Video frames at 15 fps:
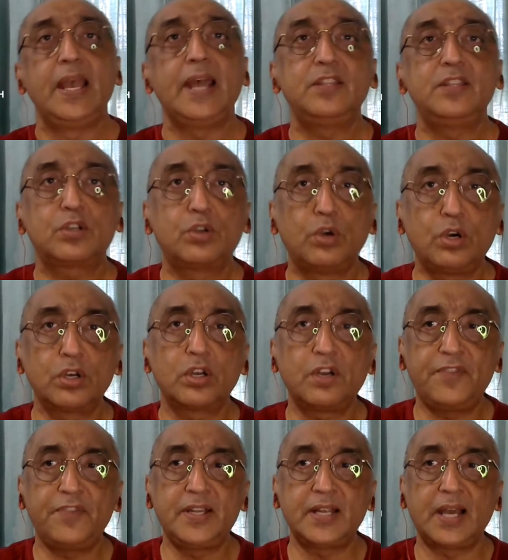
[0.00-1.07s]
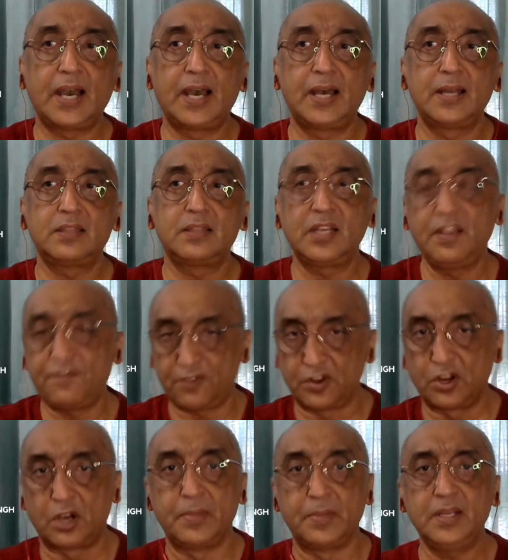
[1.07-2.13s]
At the core of it are three
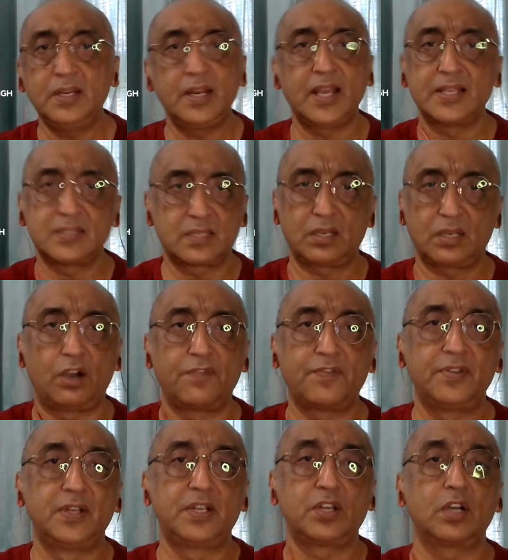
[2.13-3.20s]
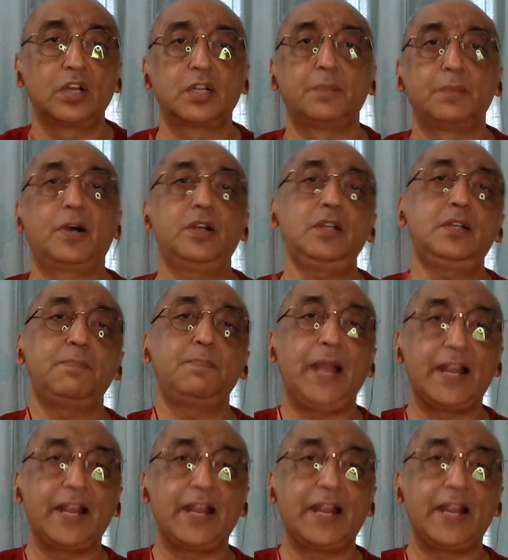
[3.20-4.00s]
phenomena, as often talked about: